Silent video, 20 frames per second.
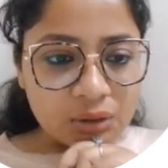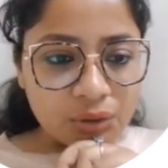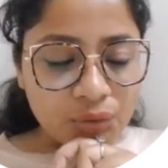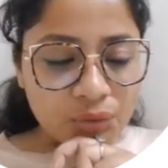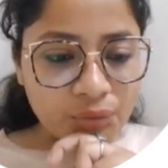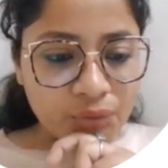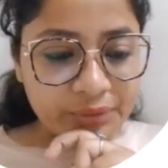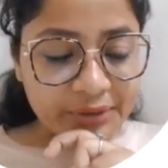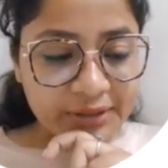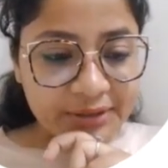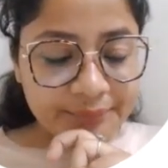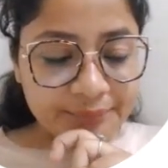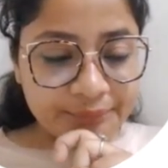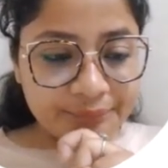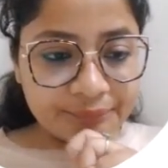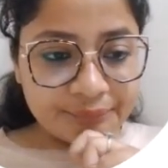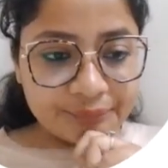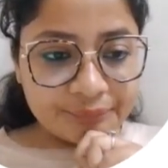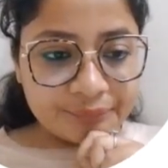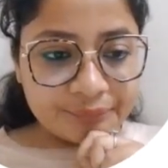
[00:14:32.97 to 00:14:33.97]
Okay,
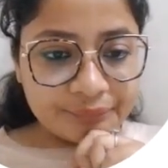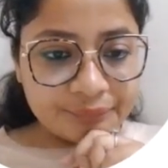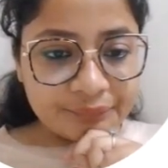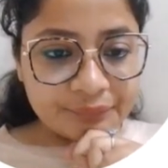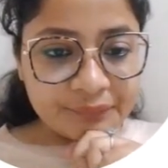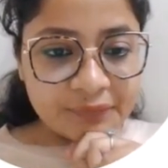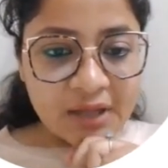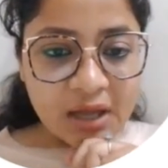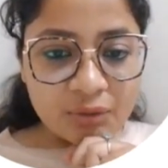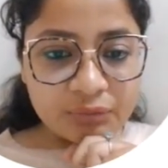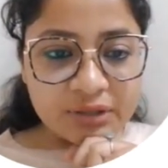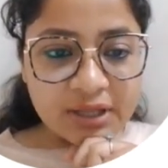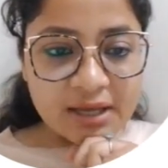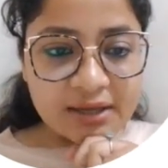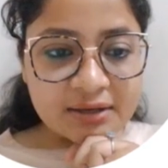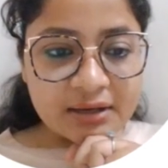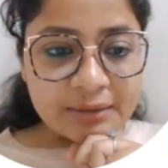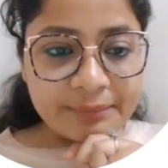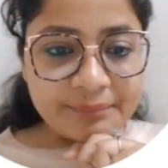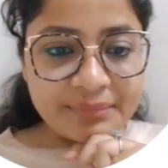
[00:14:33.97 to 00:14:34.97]
now
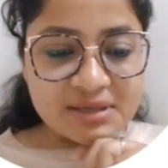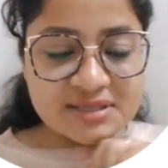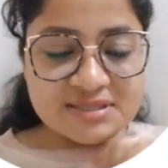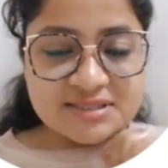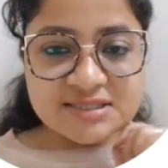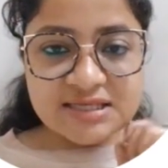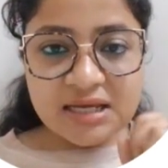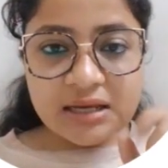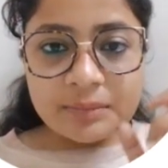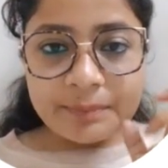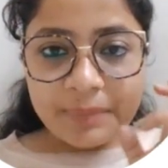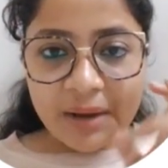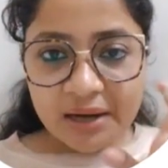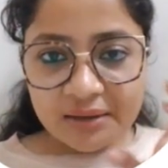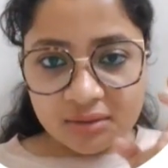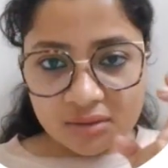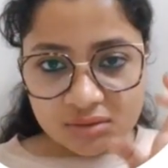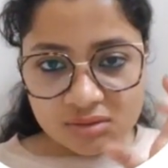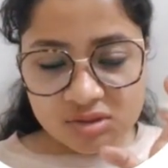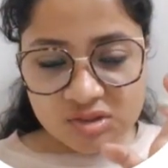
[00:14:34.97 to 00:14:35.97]
there are basic
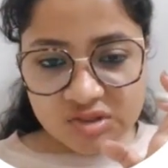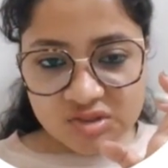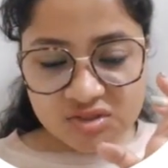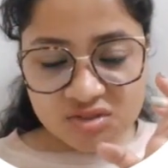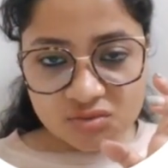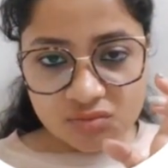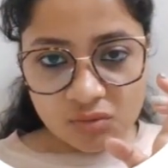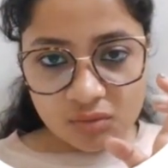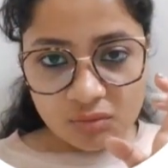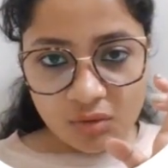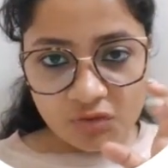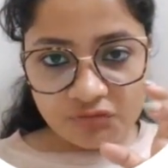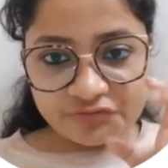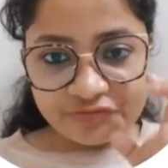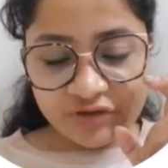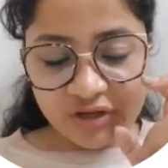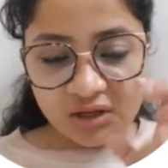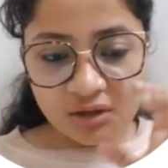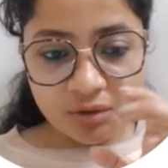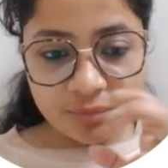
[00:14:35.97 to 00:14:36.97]
patterns of
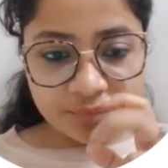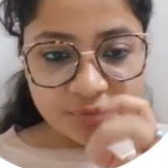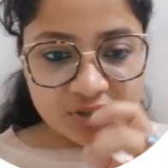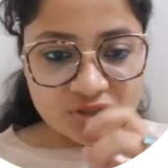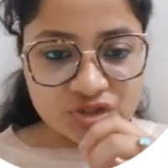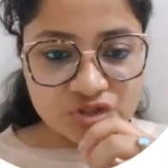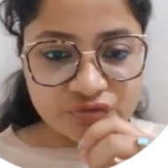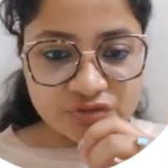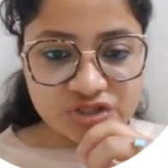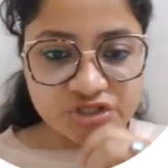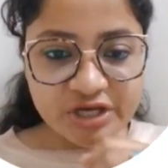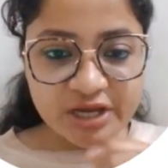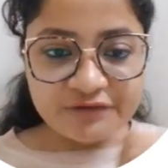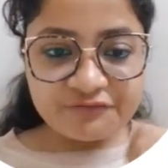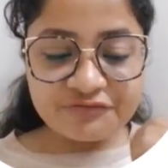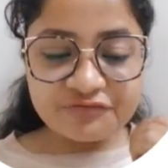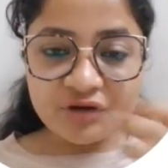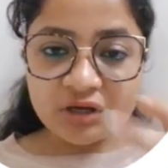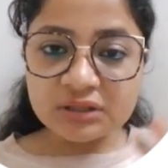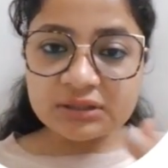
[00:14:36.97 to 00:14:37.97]
fingerprints which can
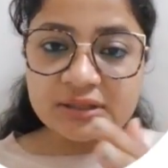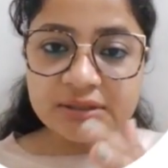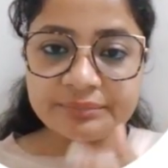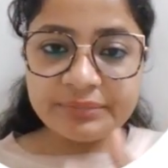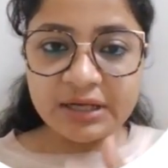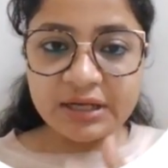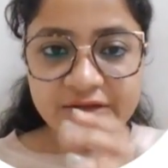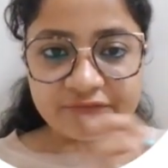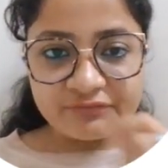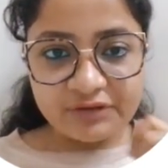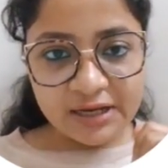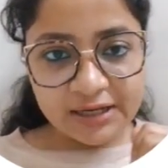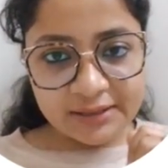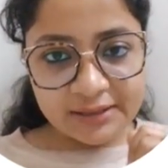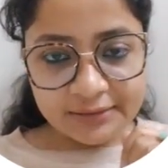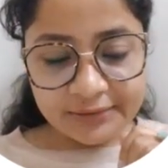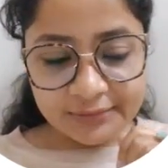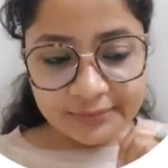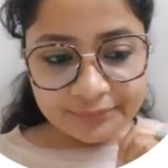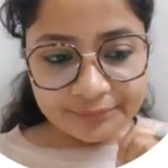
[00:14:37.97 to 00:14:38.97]
further be
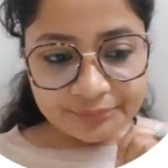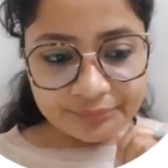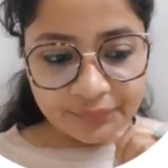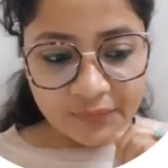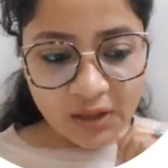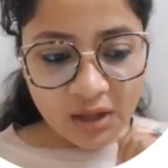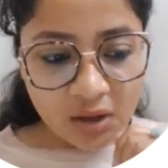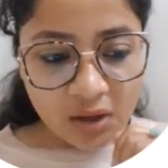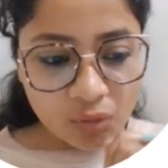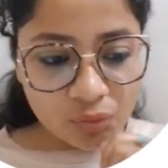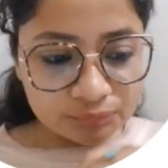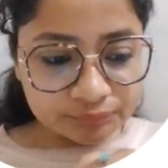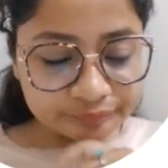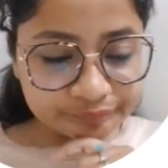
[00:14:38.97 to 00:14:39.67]
divided. How?